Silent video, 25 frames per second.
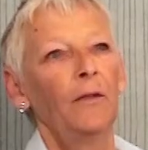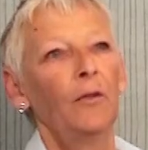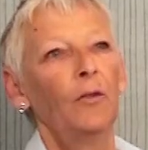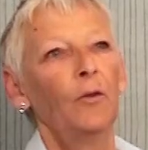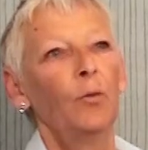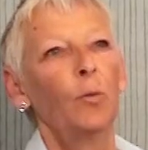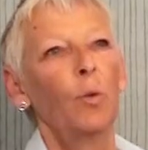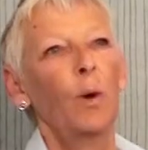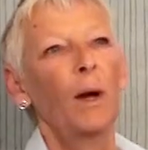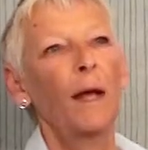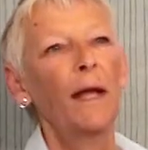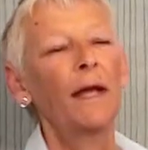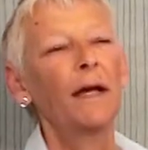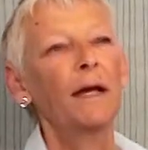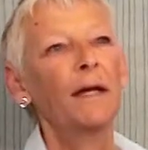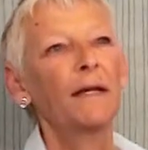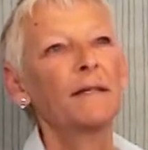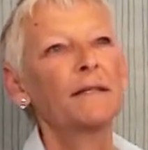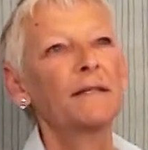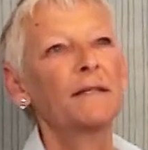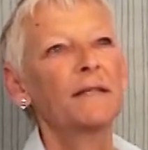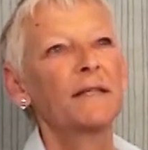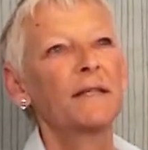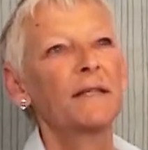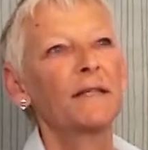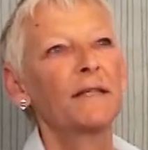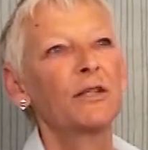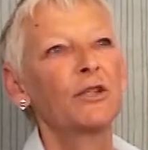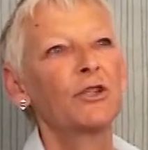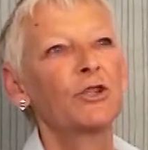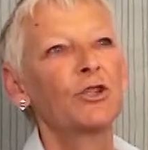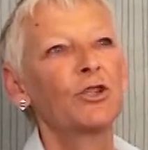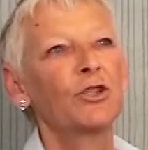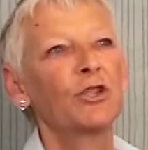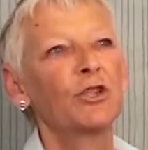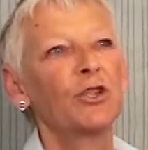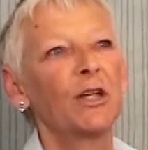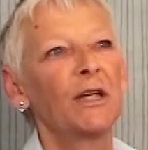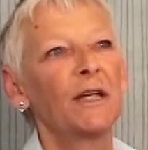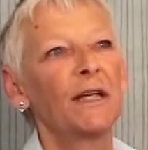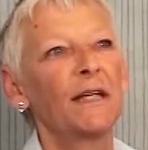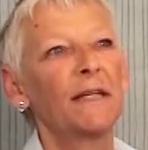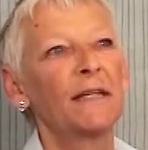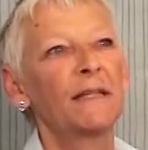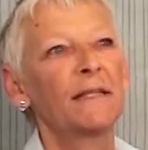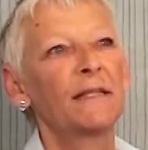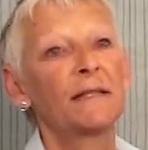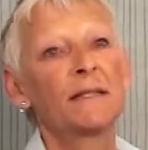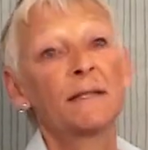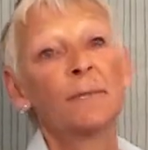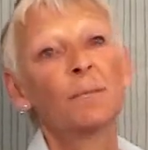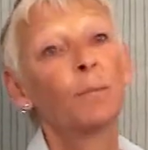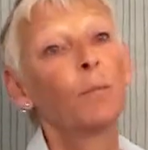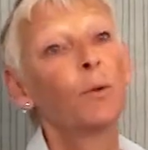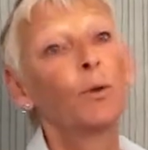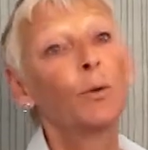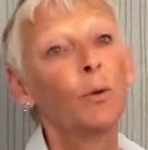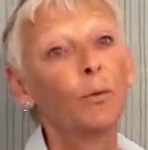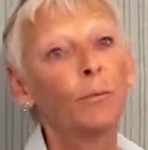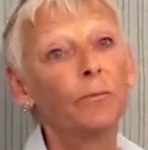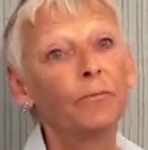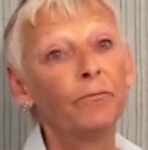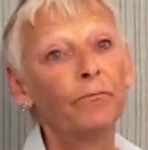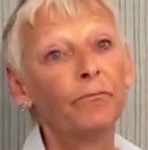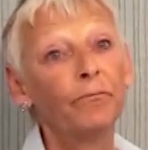The way I stitch is simple.